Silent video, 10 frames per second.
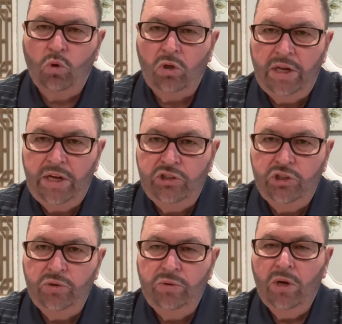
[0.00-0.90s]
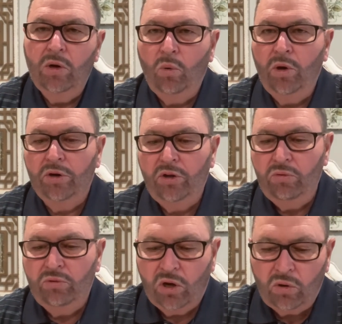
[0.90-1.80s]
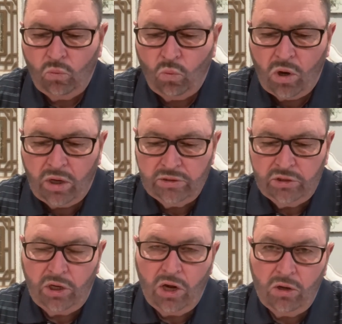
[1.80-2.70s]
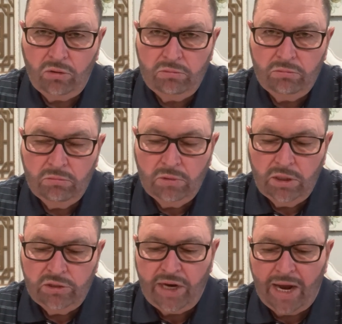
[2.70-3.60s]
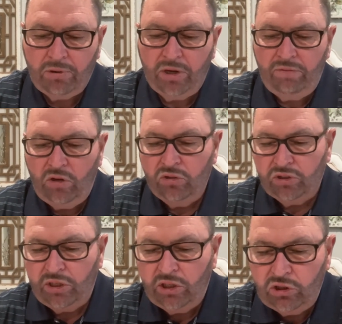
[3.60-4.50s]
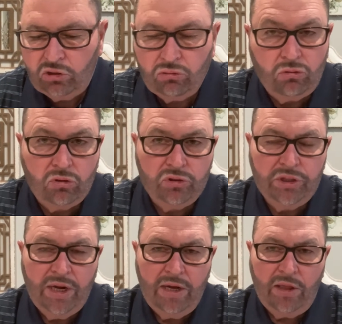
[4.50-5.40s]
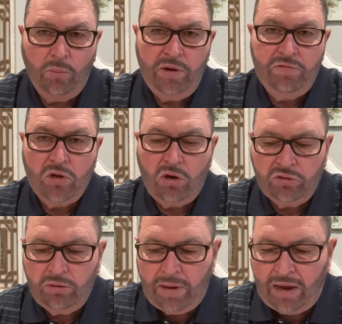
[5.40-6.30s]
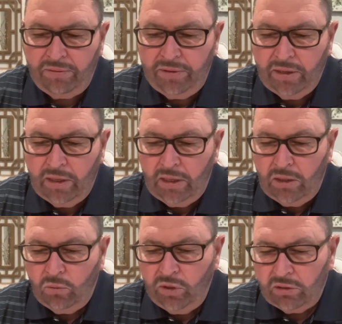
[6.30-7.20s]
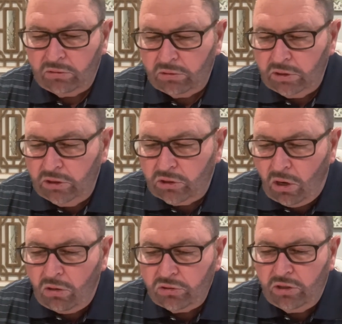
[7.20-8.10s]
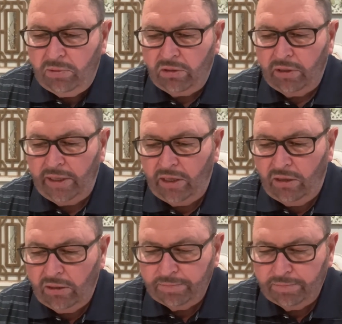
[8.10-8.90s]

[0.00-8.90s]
will lead you where you don't want to go. See, I believe using these tools that we've talked about will is ultimately